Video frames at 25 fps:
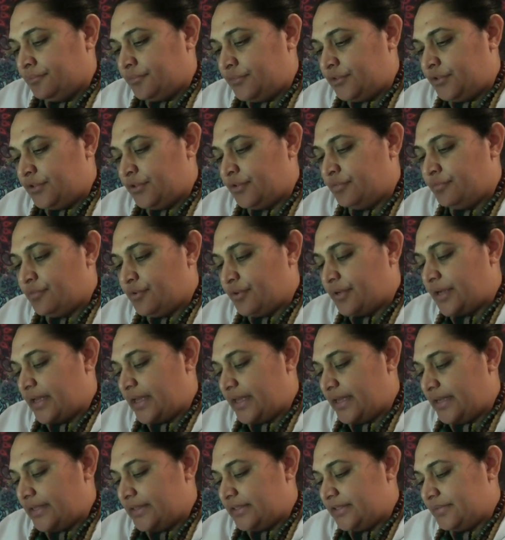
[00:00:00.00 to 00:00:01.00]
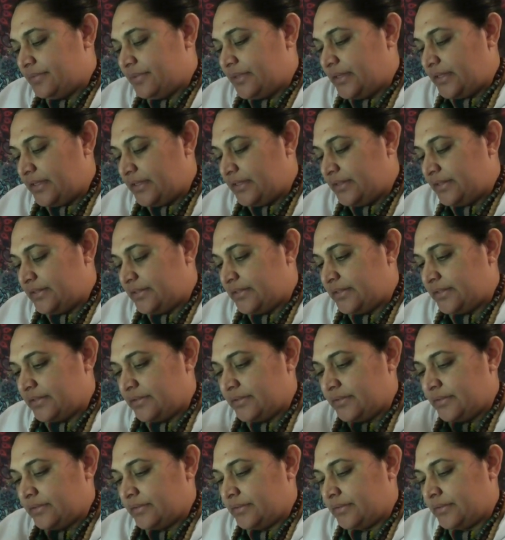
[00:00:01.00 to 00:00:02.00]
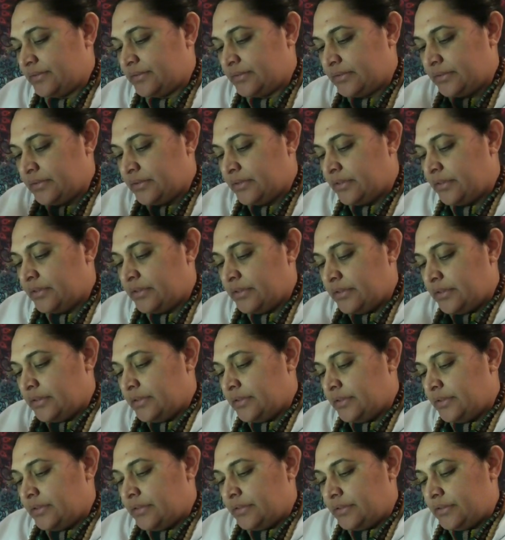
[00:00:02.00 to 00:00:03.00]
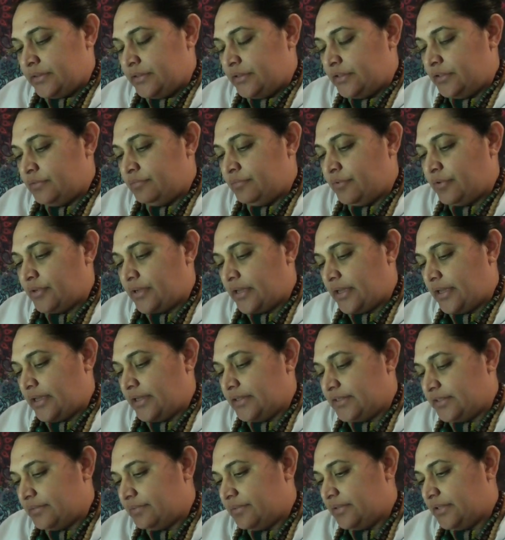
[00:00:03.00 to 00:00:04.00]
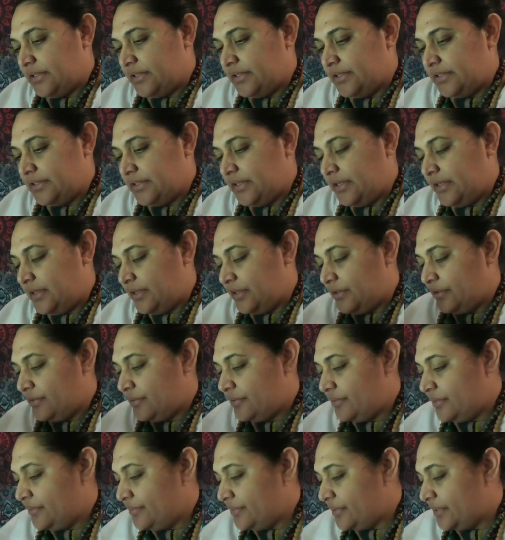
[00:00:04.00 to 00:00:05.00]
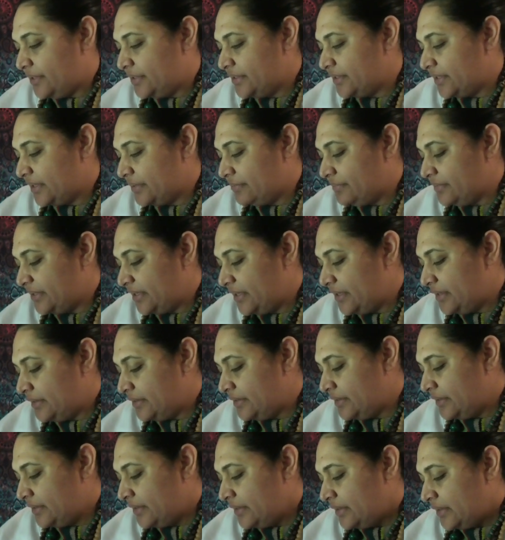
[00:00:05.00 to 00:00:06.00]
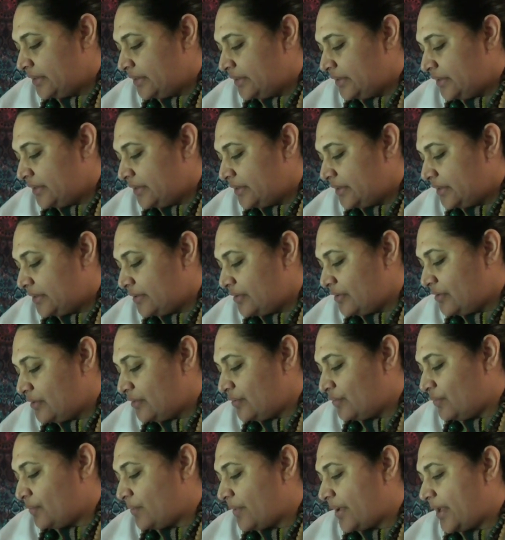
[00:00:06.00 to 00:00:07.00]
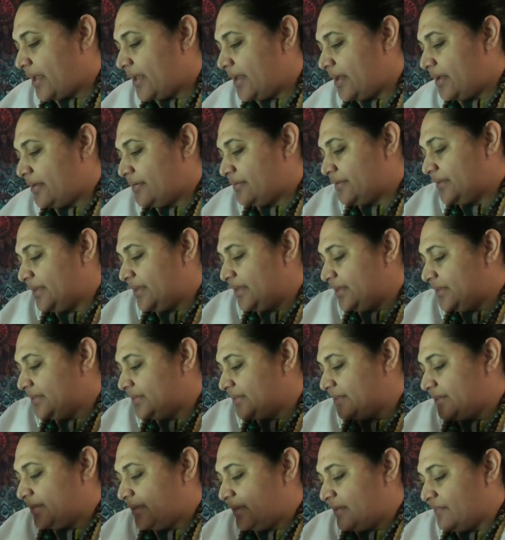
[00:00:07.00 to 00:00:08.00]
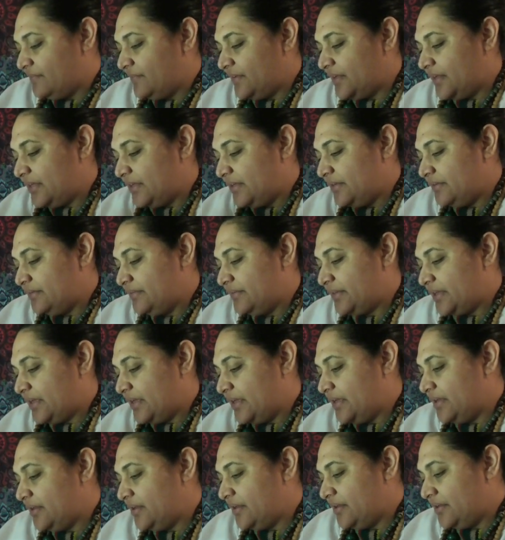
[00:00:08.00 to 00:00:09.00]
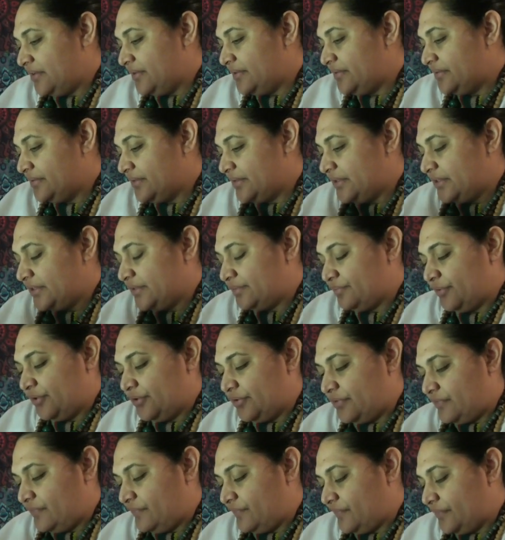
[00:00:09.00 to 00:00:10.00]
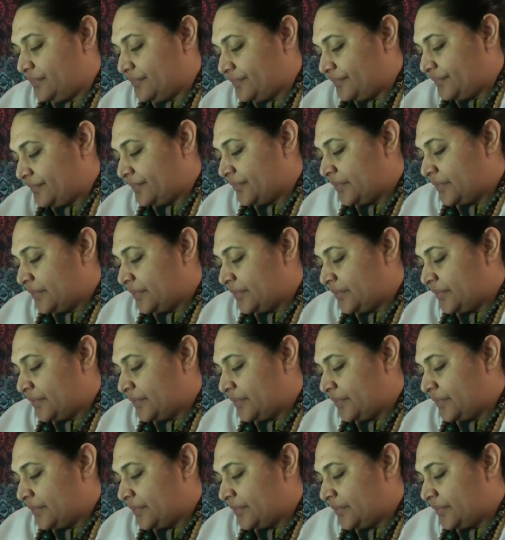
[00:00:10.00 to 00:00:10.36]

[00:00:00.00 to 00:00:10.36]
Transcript: Two more cards, please. 2 more cards, please. Thank you. You wanted to come down? Oh, wow. Yes, lovely. Thank you. That's beautiful.